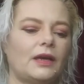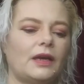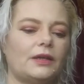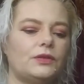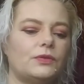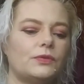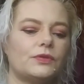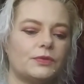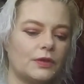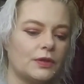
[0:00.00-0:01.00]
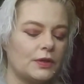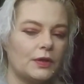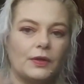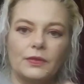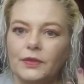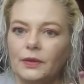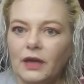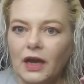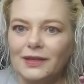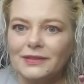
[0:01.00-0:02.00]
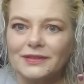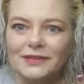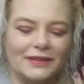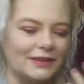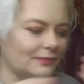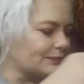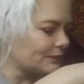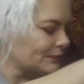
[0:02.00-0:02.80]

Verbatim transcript: I use them constantly.